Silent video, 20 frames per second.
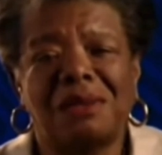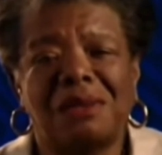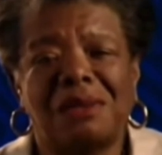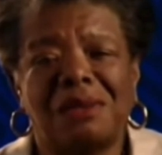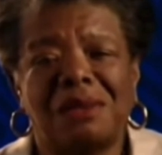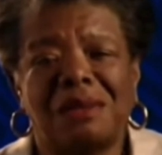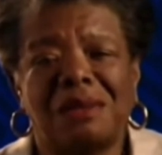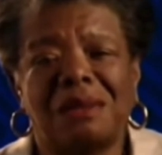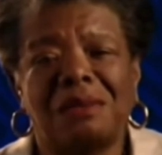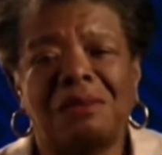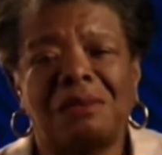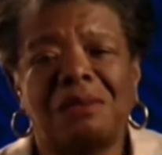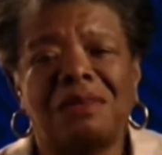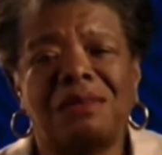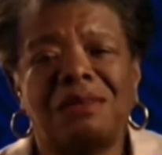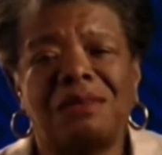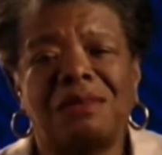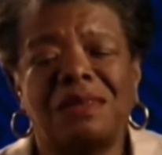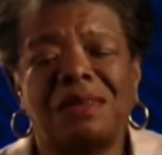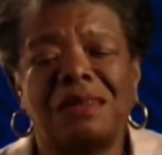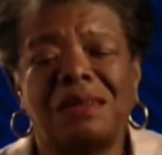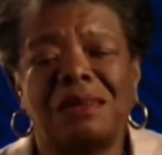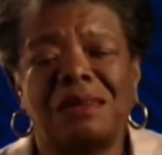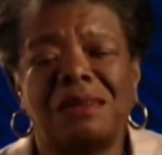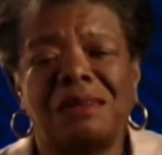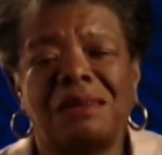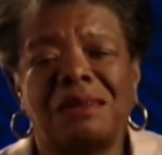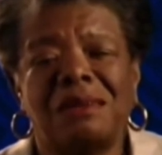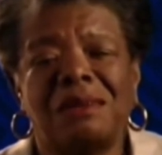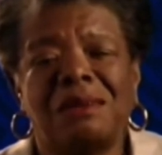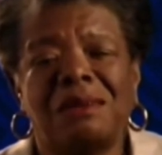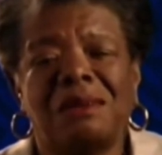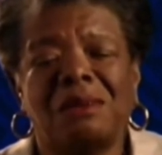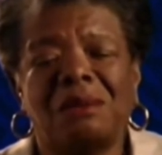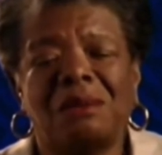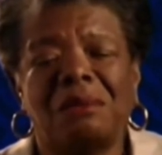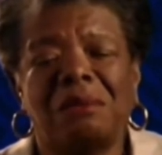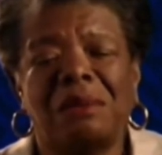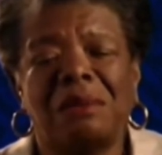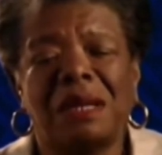or another with fear
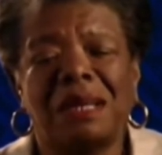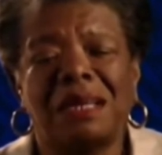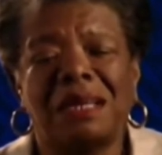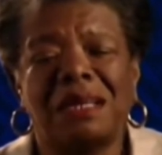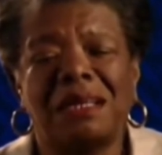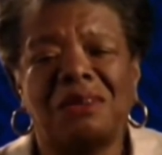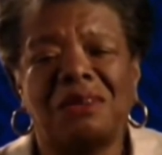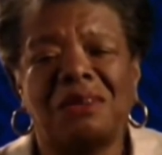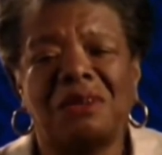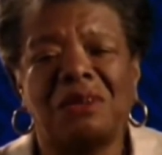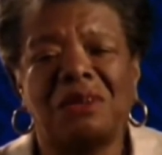or pain or